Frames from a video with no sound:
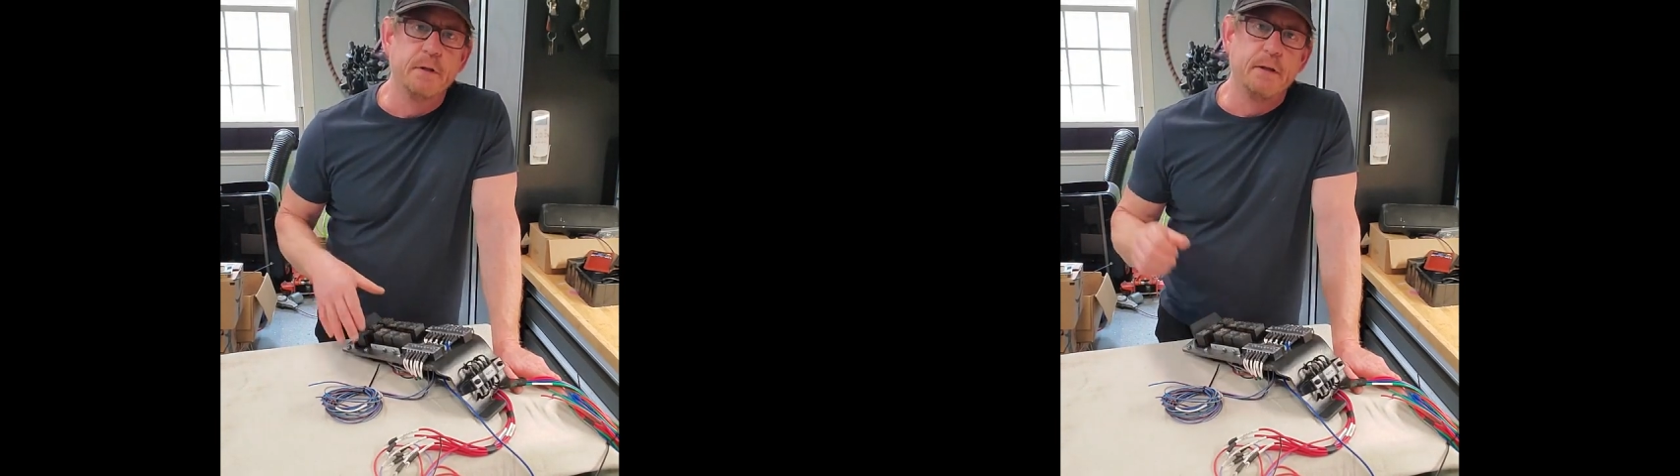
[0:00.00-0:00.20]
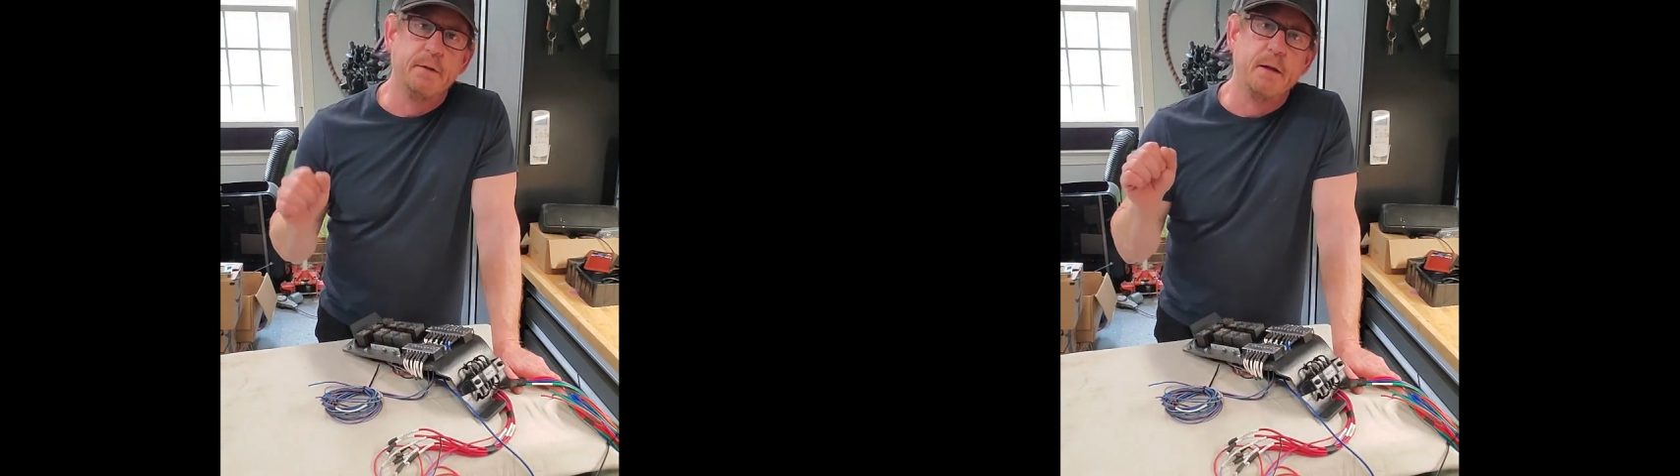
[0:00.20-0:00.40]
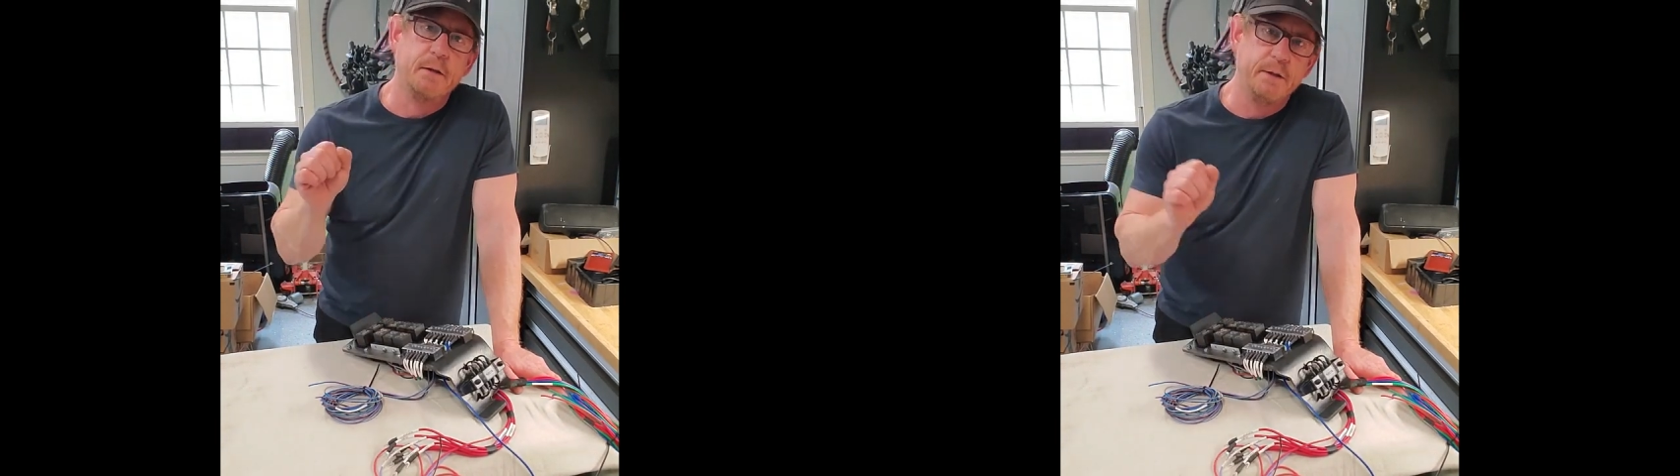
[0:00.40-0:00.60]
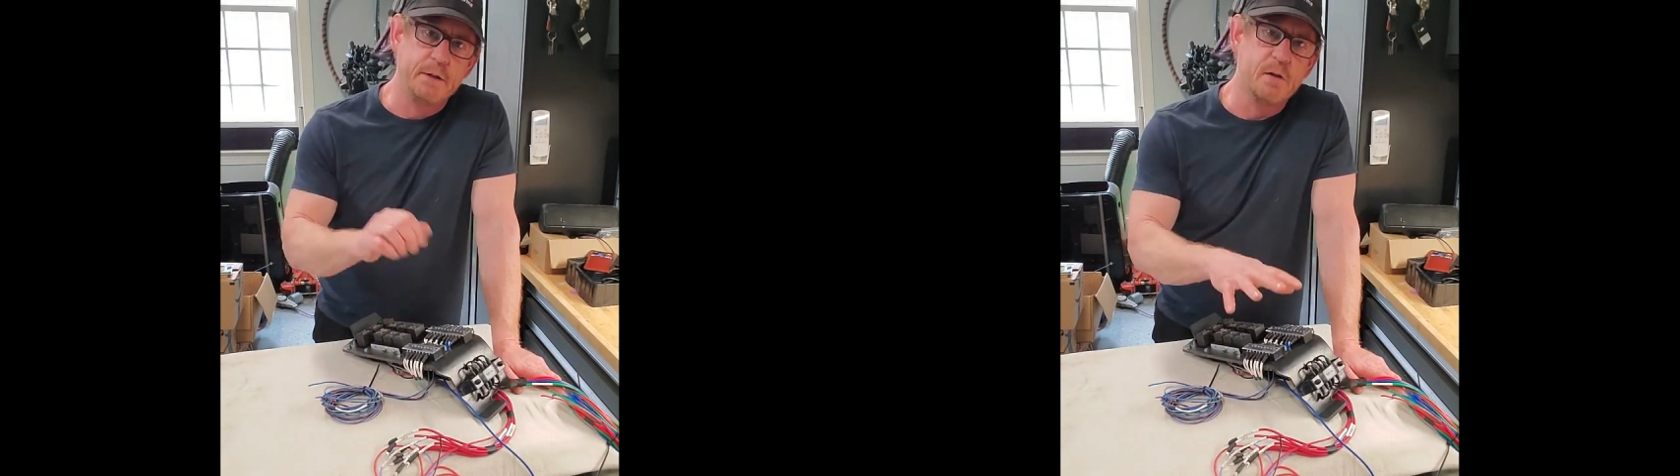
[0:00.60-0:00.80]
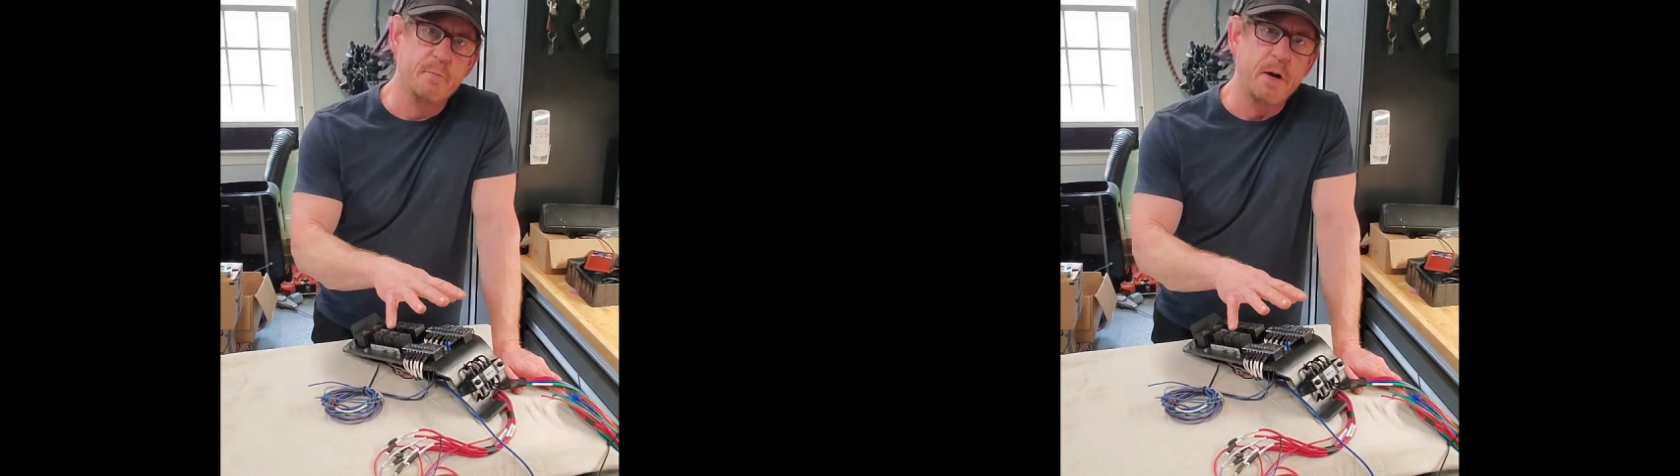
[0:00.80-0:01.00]
And then in the
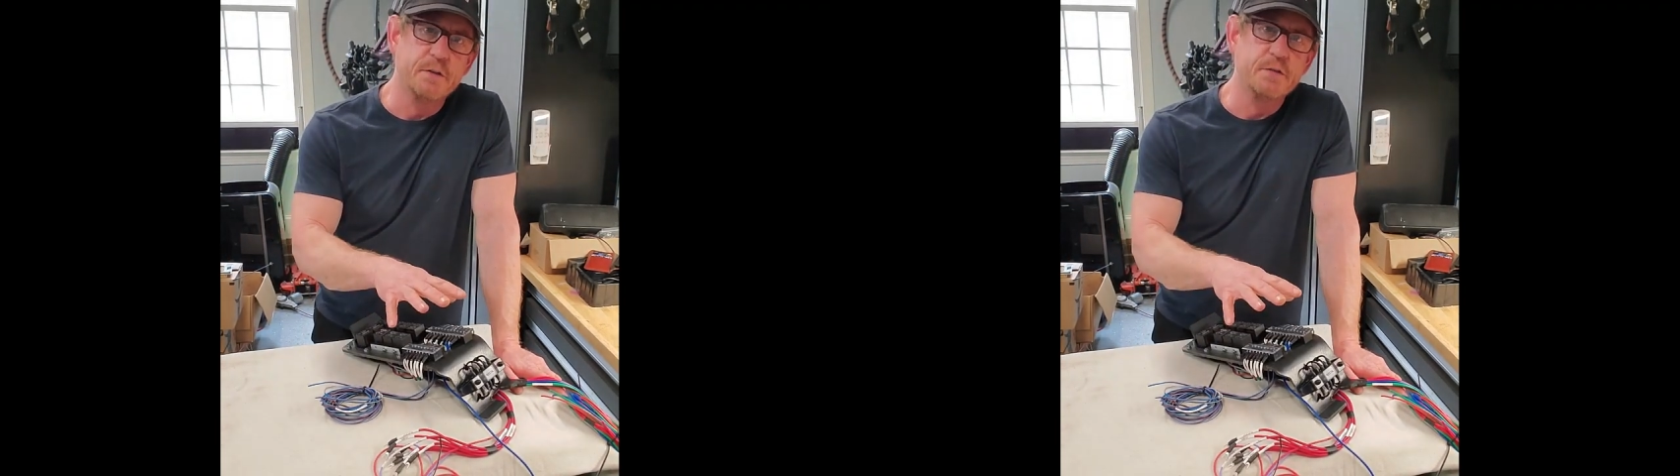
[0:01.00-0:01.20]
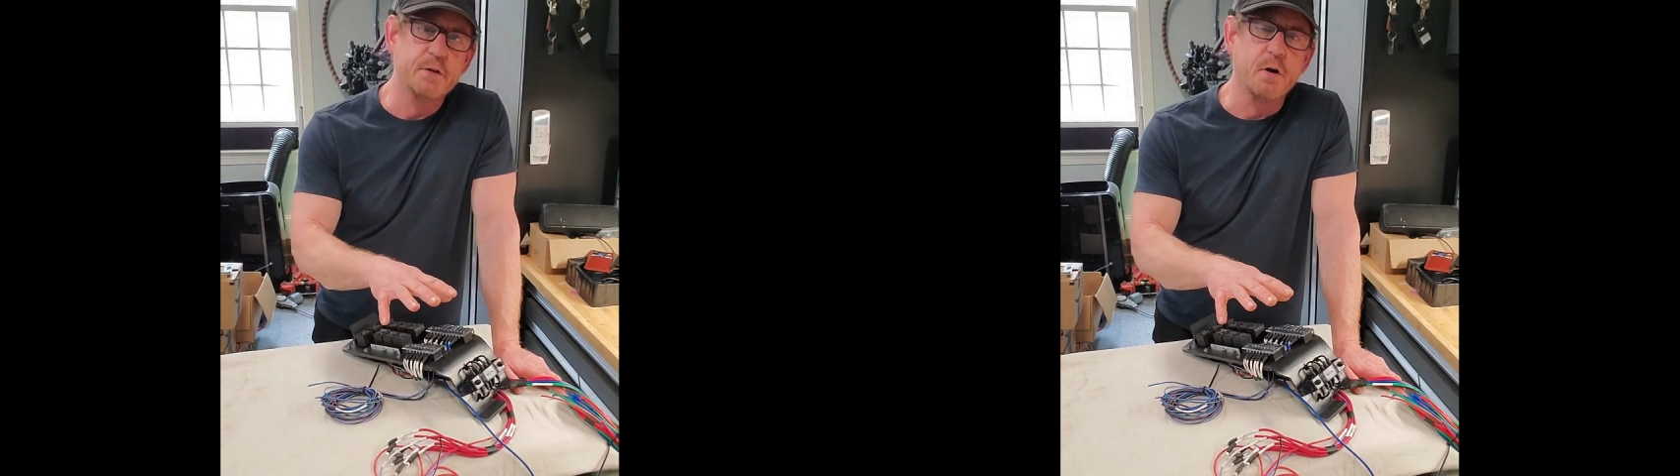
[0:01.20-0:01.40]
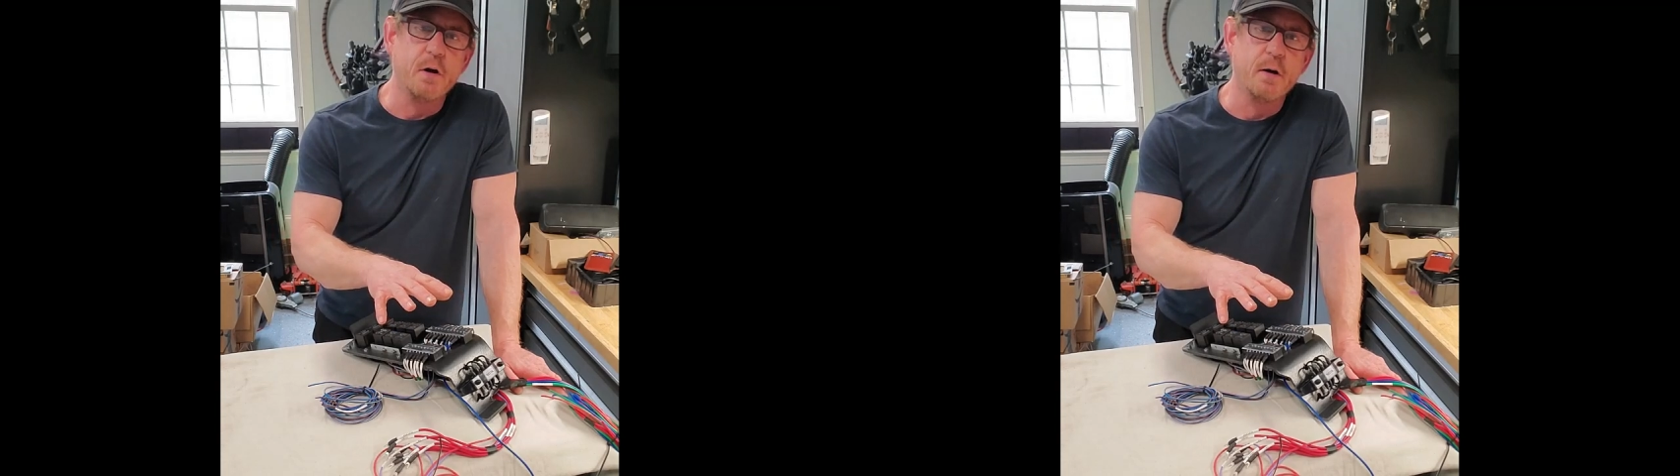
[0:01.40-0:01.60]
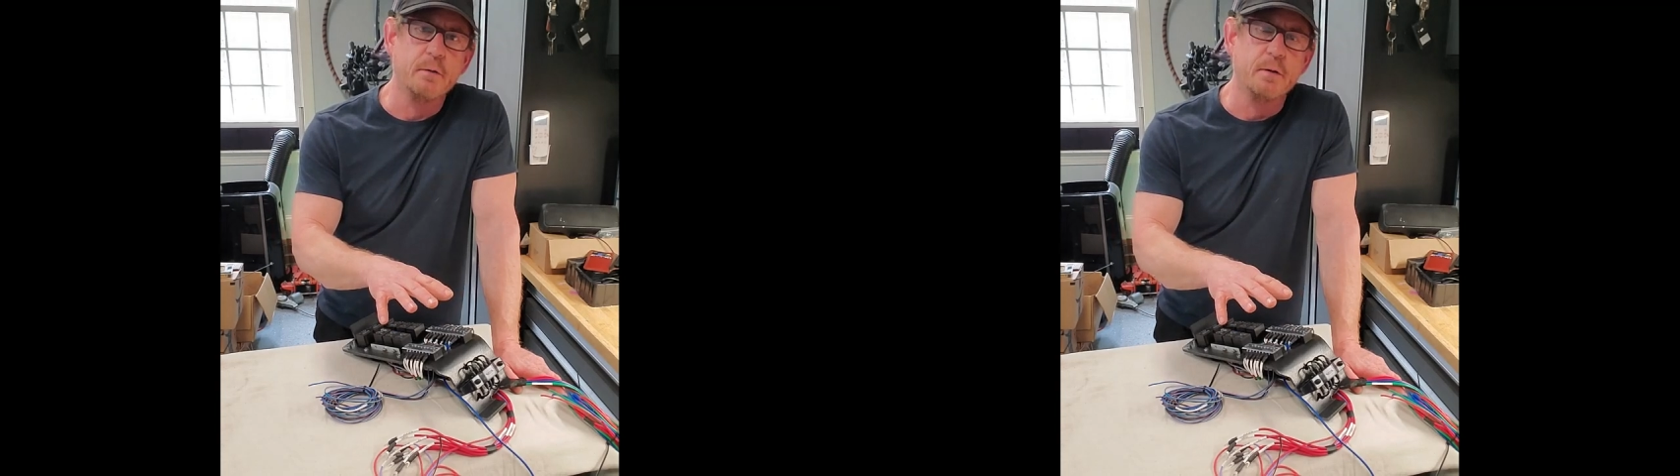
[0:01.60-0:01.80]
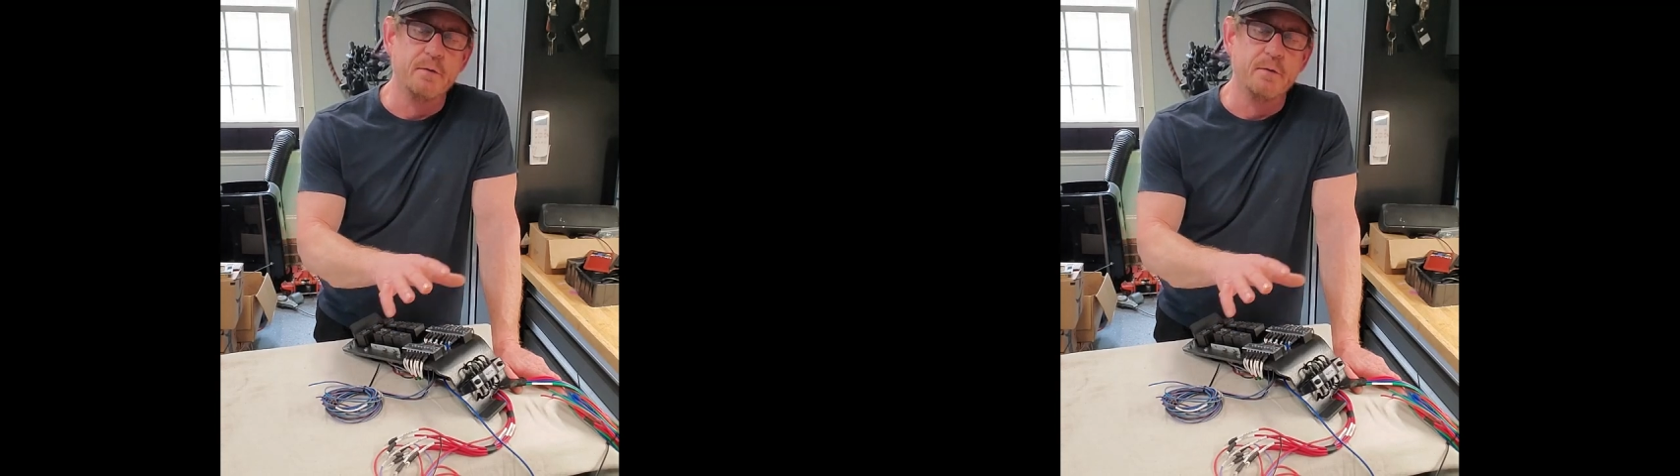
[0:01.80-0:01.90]
glove box of the car,